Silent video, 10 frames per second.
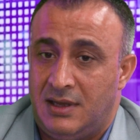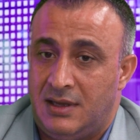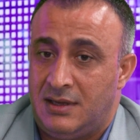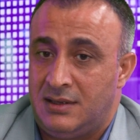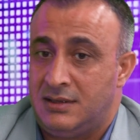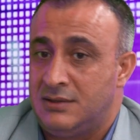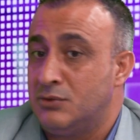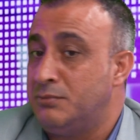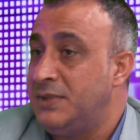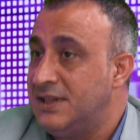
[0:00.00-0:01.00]

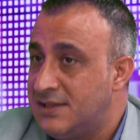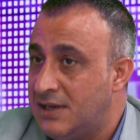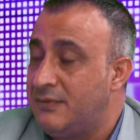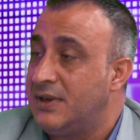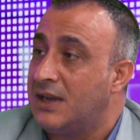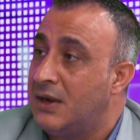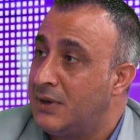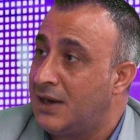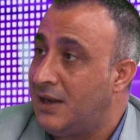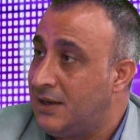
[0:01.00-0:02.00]
to be serving
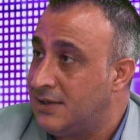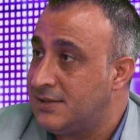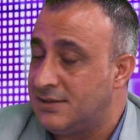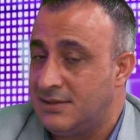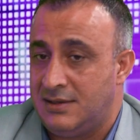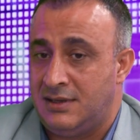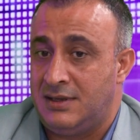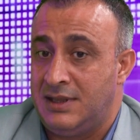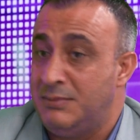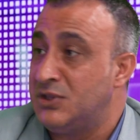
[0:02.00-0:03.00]
our clients
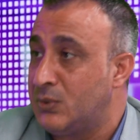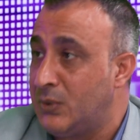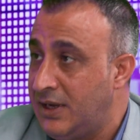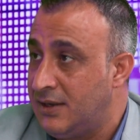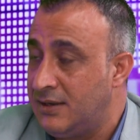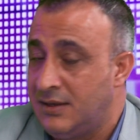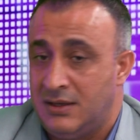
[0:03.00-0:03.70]
the best way.